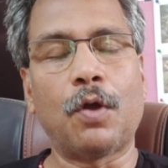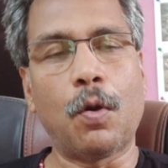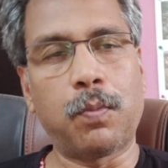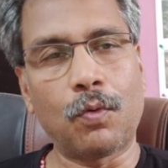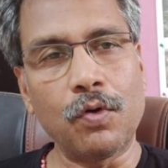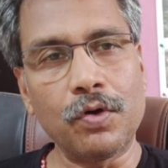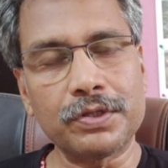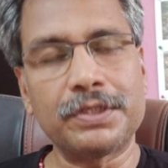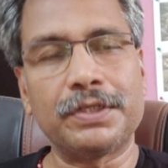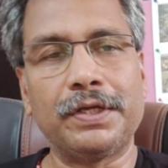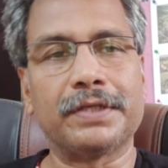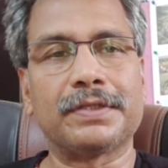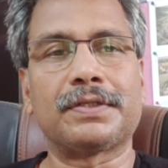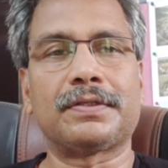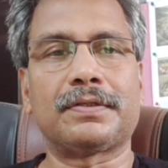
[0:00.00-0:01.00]
Of course,
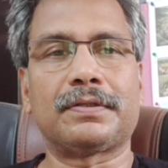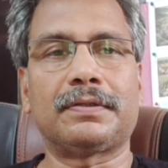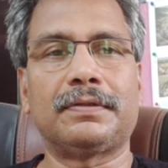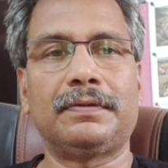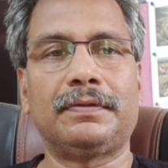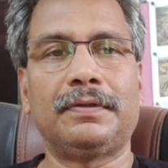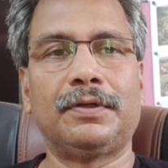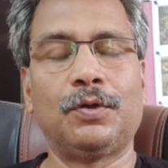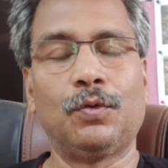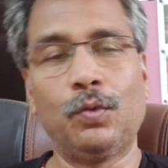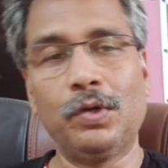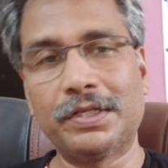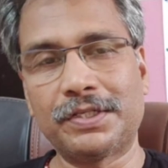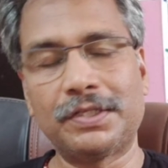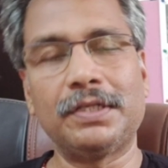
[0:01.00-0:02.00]
yes.
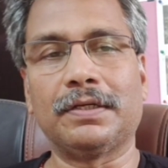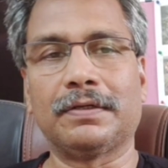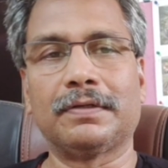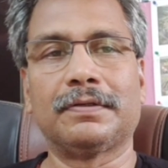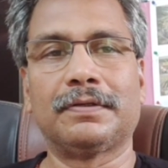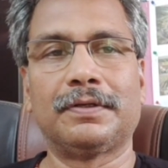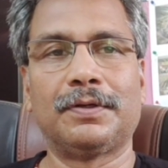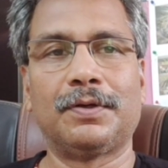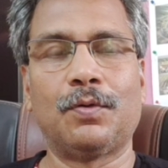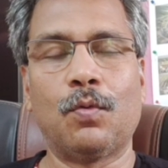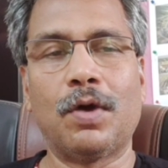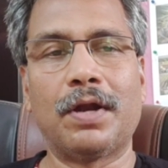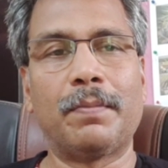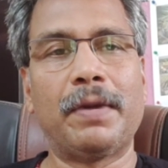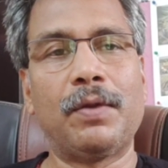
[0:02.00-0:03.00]
We'll see
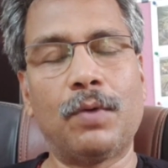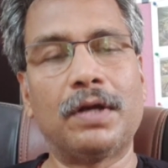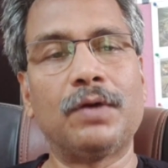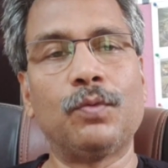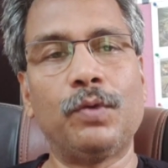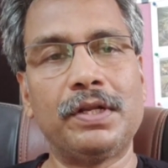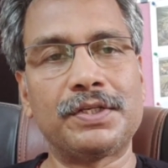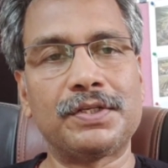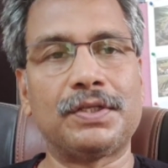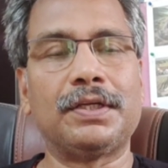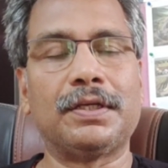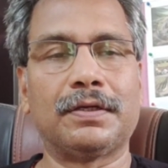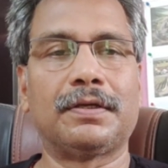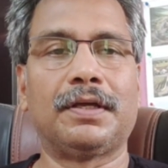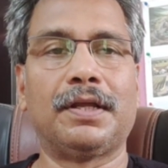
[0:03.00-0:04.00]
one by one, we'll
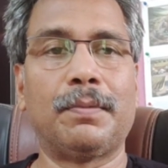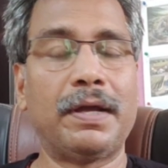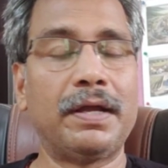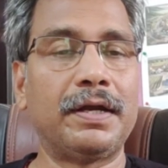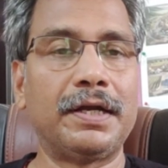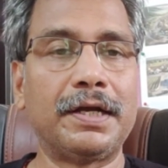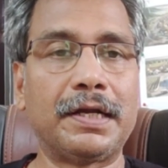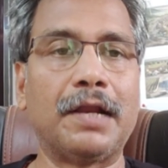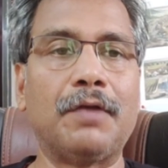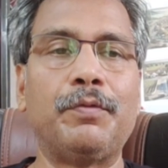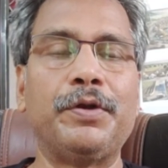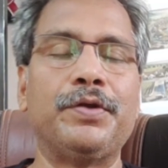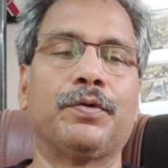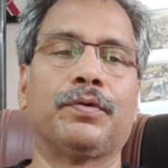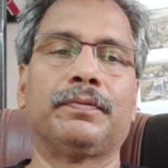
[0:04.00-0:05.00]
see in my detailed
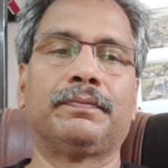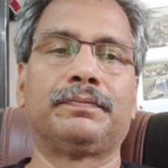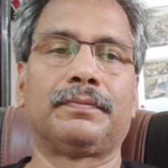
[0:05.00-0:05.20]
video.